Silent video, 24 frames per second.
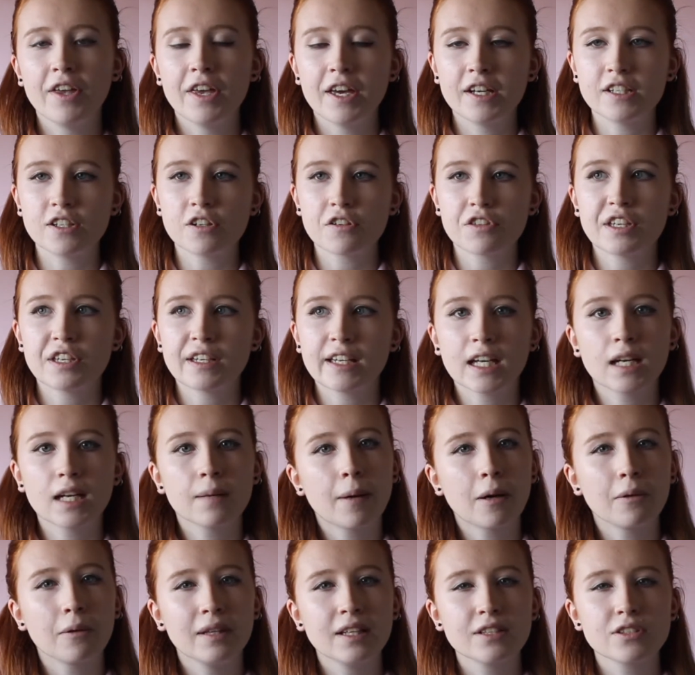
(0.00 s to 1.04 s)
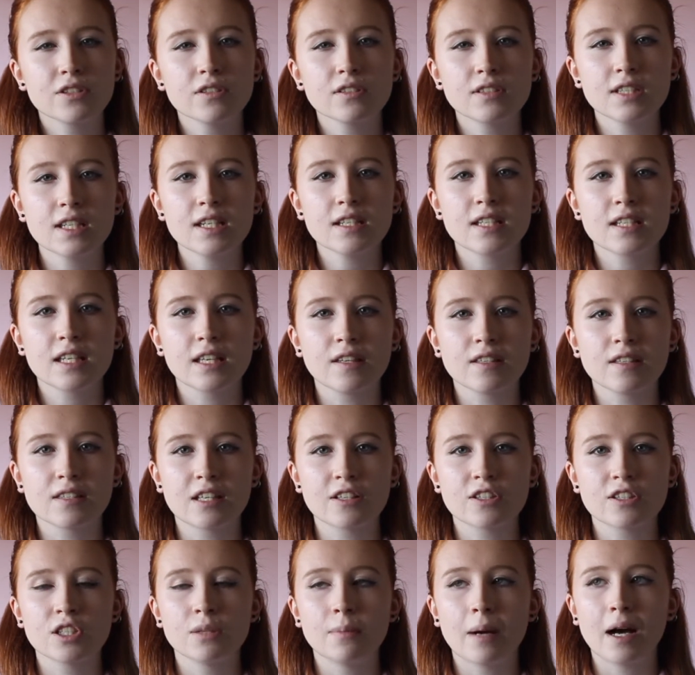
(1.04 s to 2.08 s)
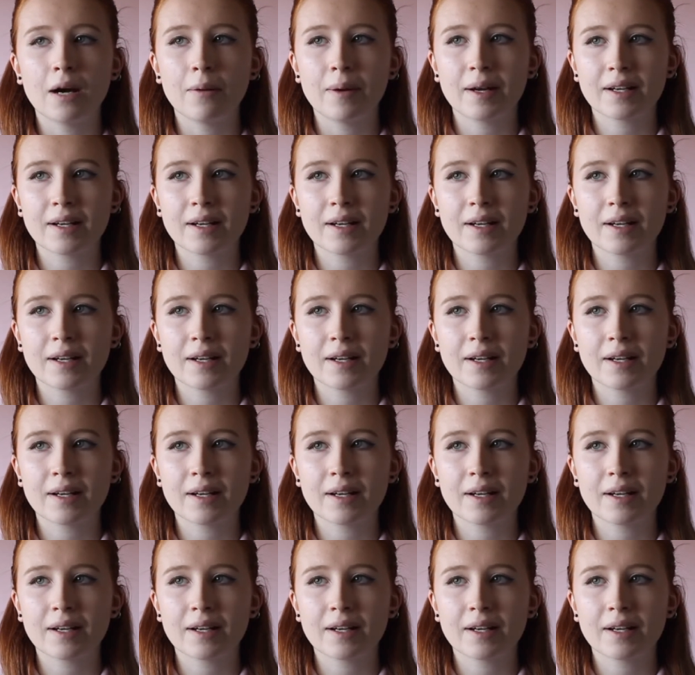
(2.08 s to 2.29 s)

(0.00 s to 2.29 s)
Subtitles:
and you're thinking about little details that somehow